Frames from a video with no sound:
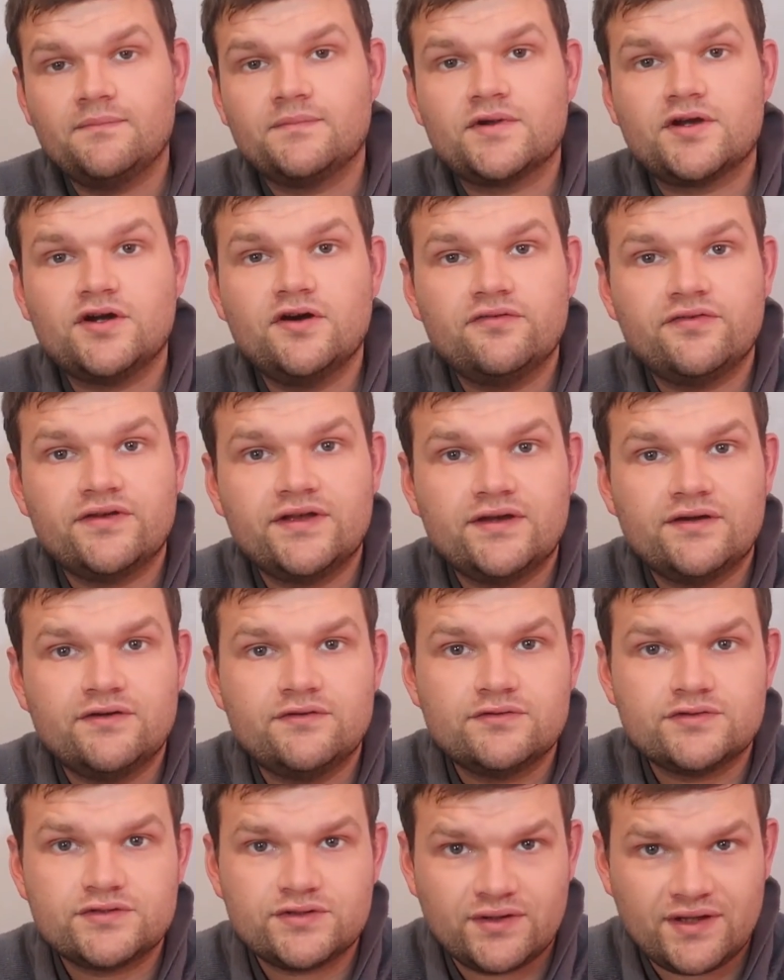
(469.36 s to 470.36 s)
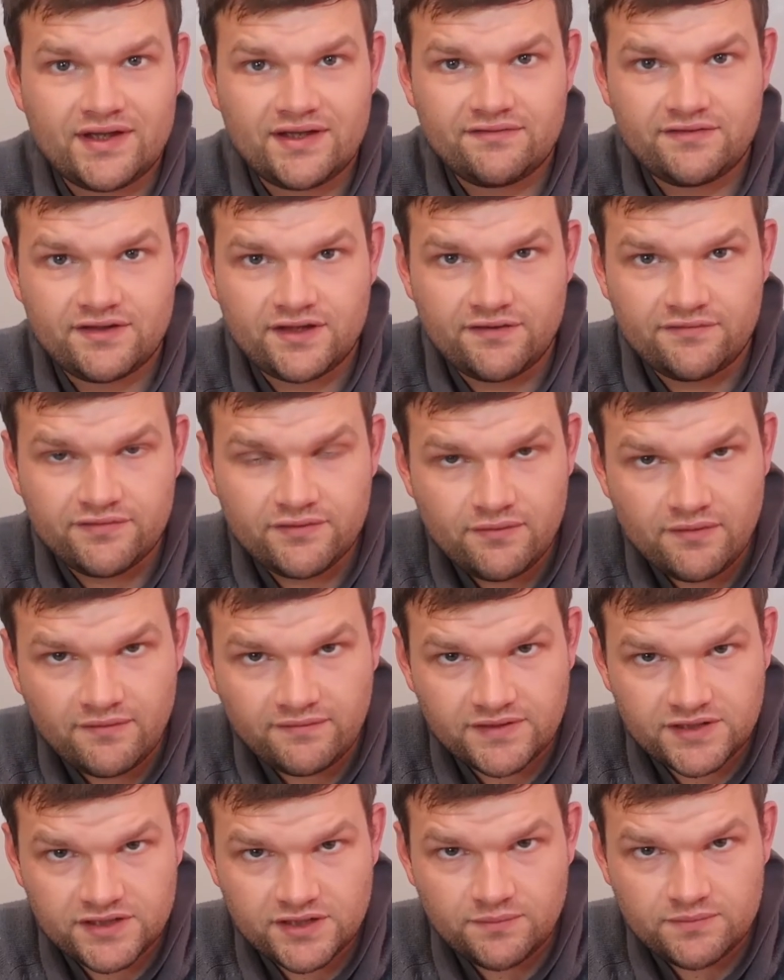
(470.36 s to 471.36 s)
Coffee also has a few
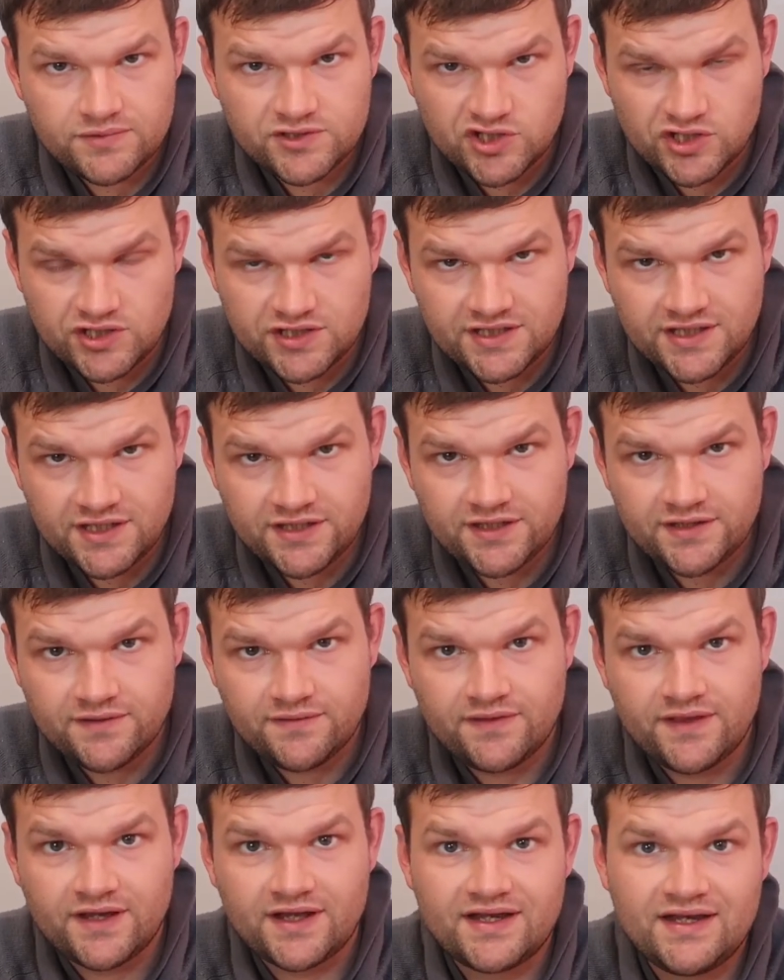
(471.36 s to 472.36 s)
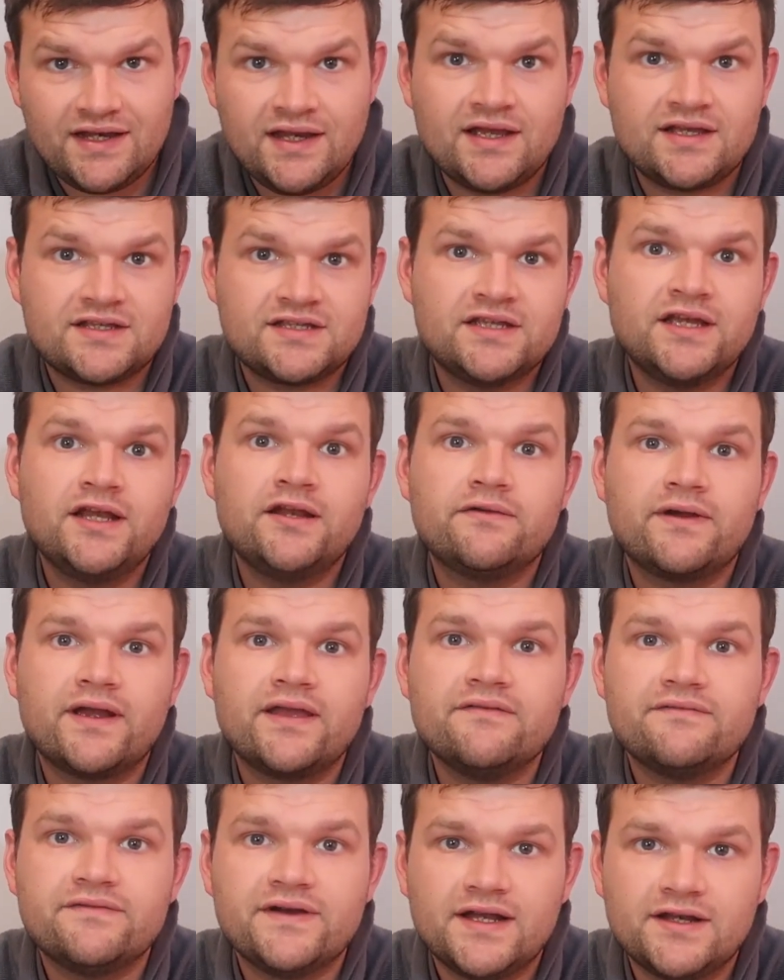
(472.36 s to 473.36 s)
other substances that can
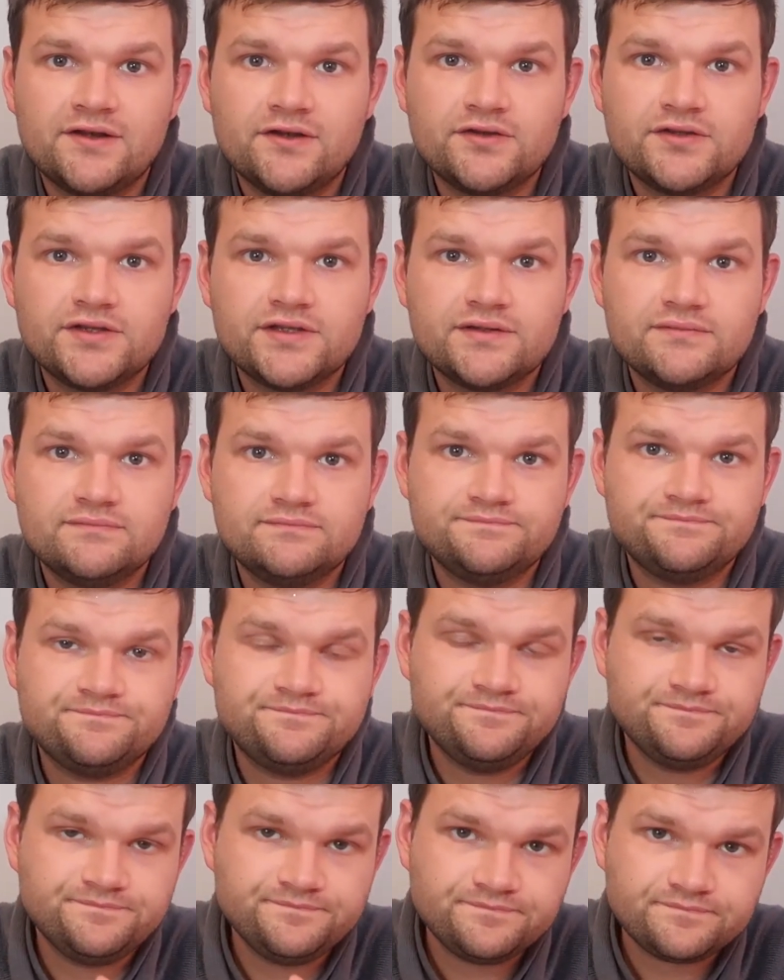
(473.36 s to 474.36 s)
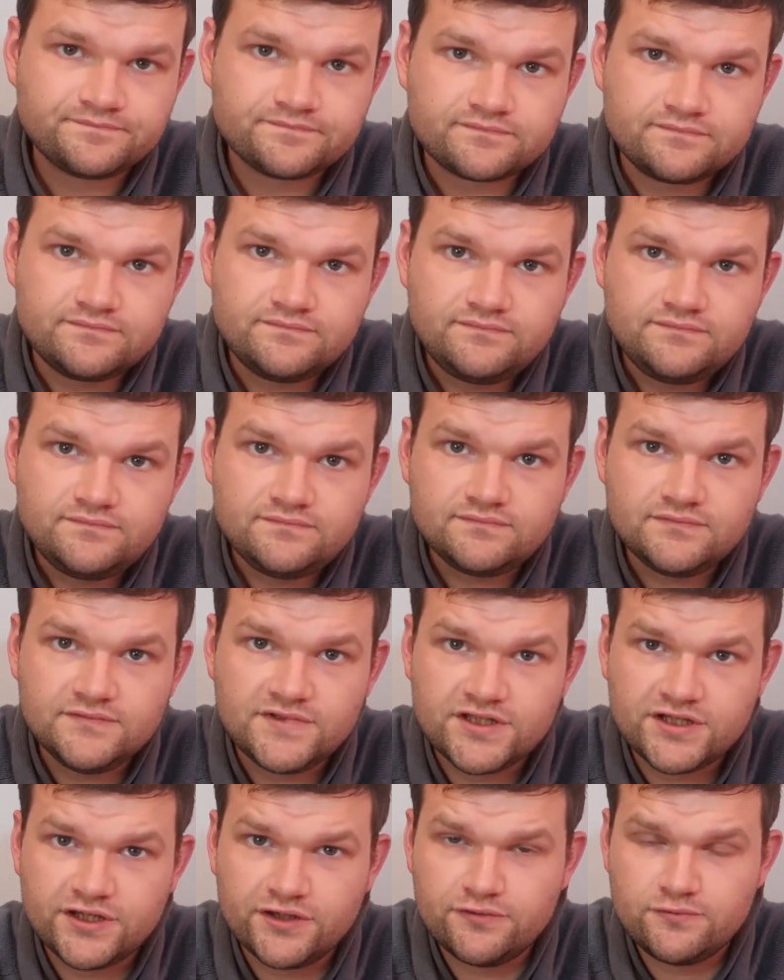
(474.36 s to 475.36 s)
accelerate fat loss.
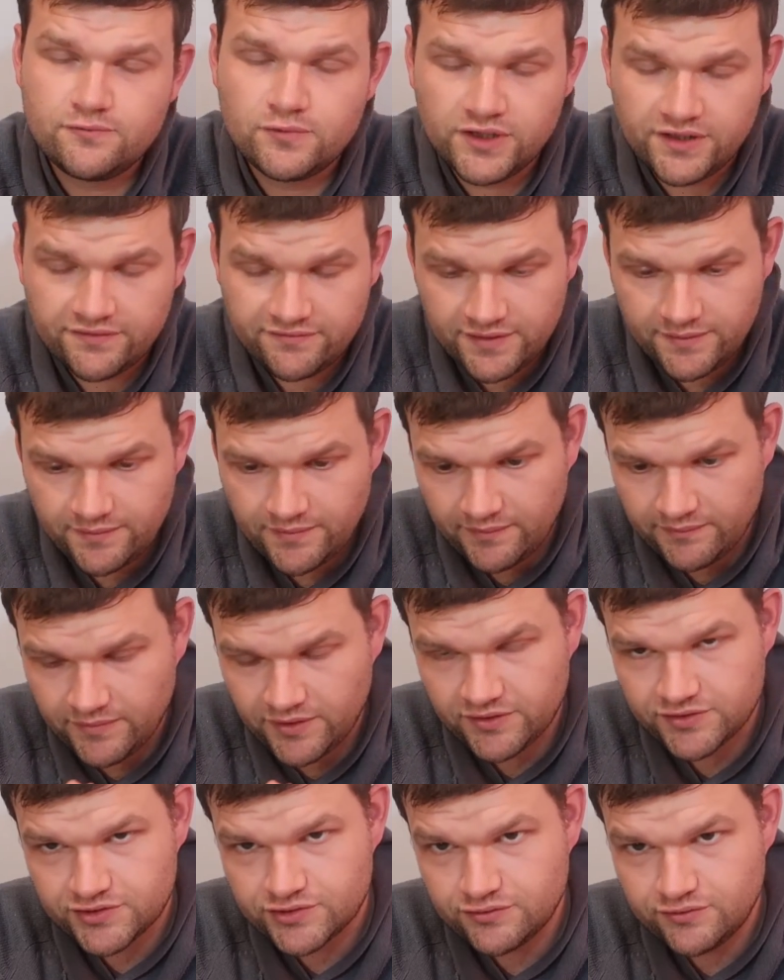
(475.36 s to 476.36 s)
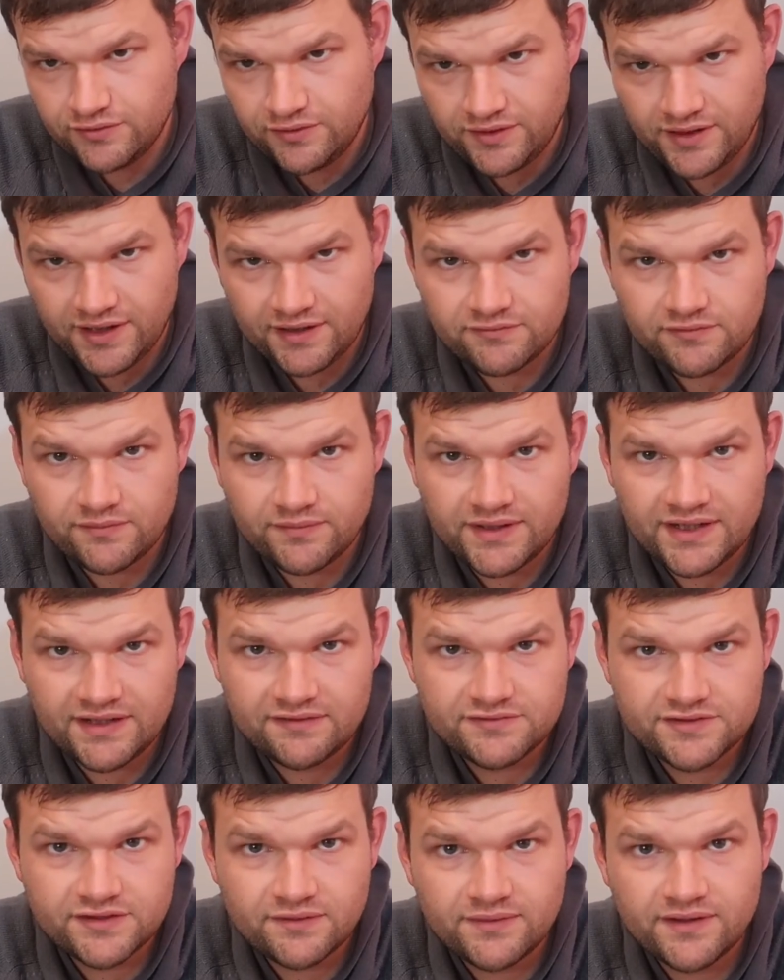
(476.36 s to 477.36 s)
So one of them, I'm not sure on how to
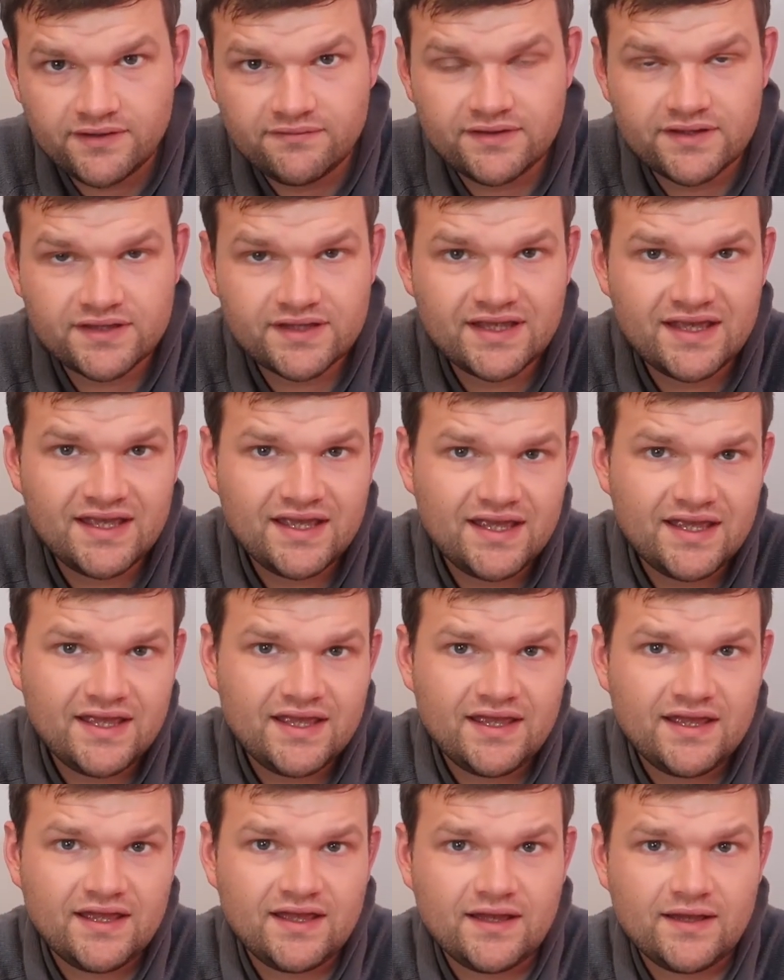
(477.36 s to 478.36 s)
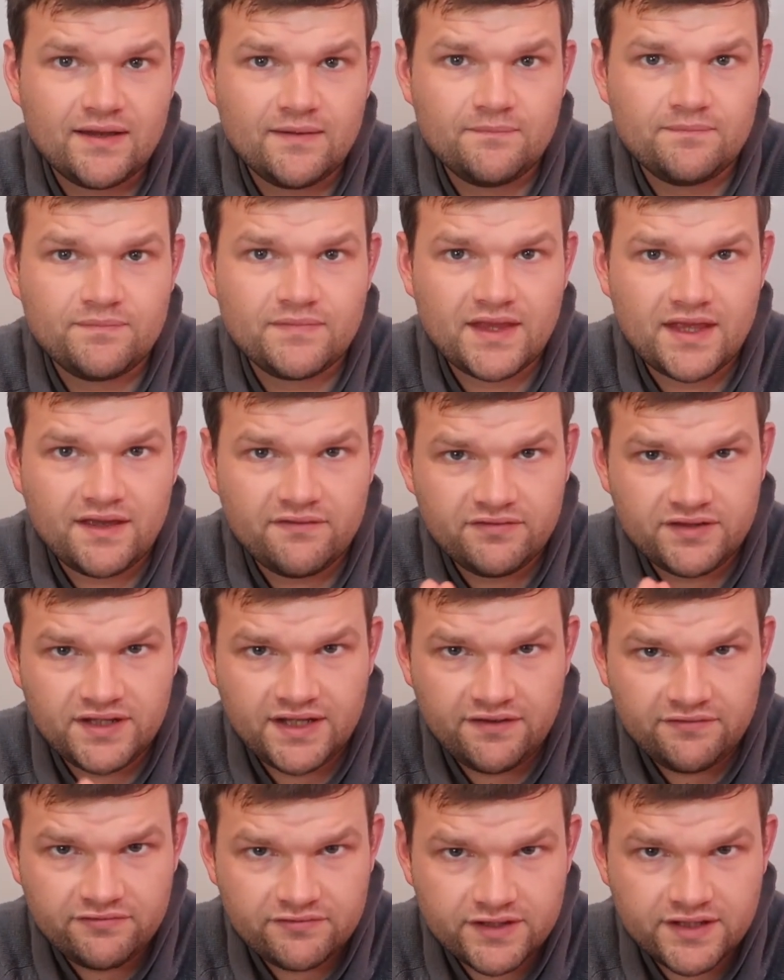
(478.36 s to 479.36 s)
pronounce it, I believe it's
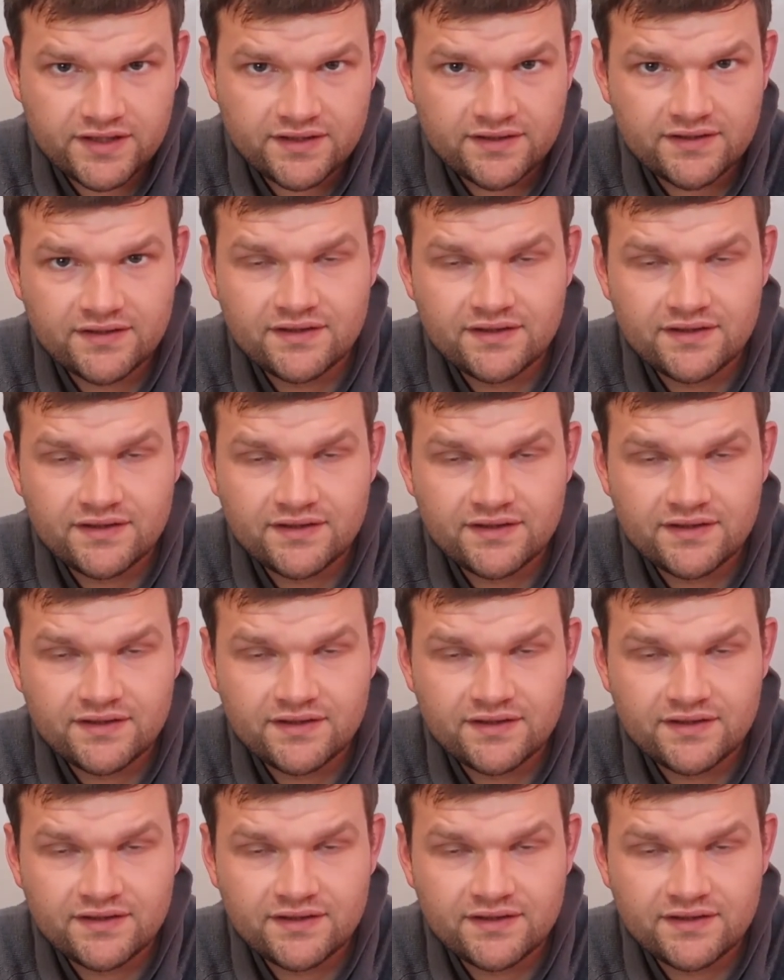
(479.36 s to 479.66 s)
epinephrine.